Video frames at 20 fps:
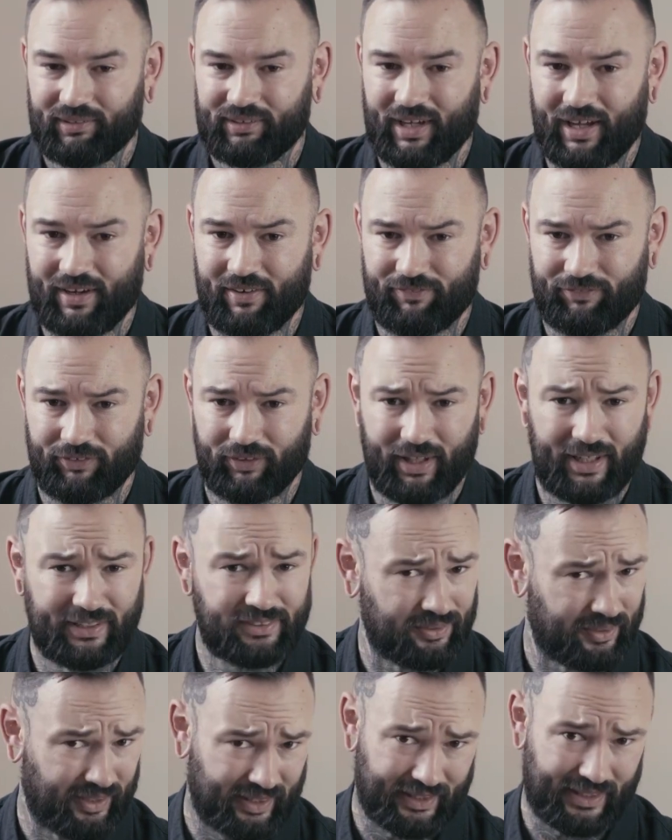kind of relate
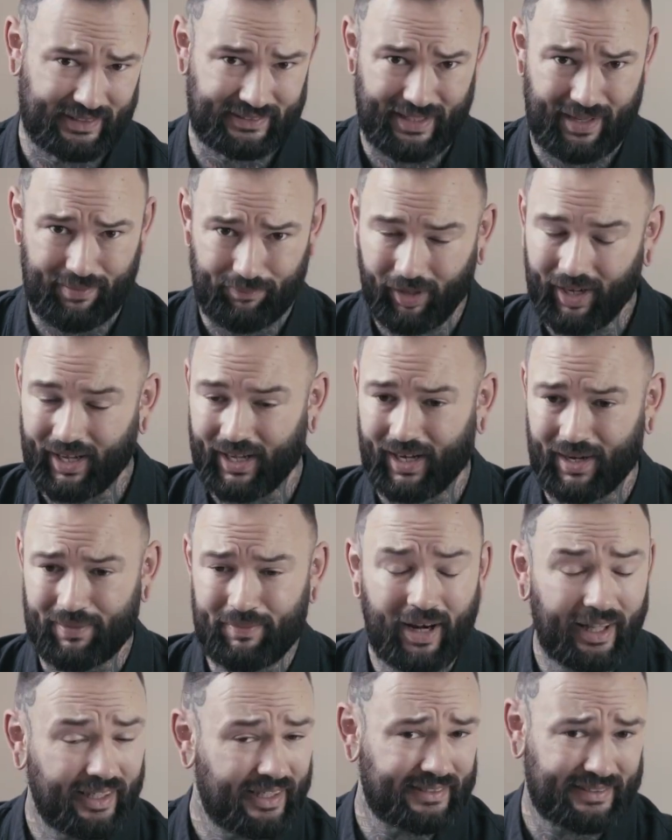to it in the same way. And I
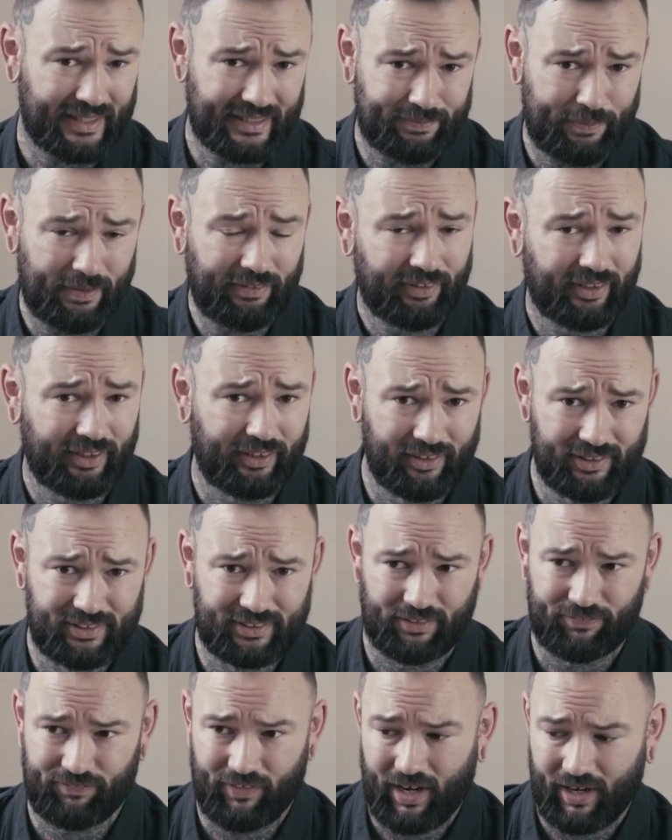mean, I guess it's been really good
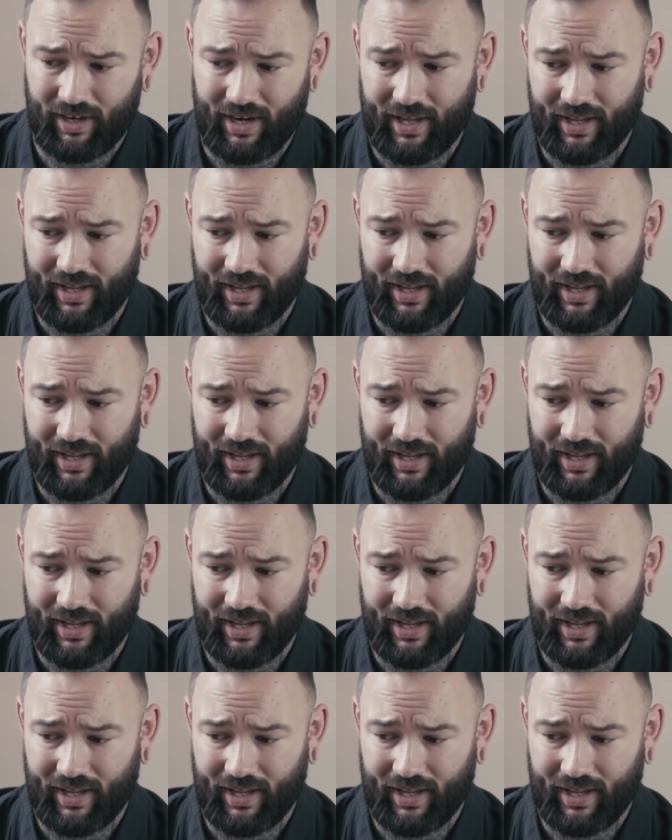so far.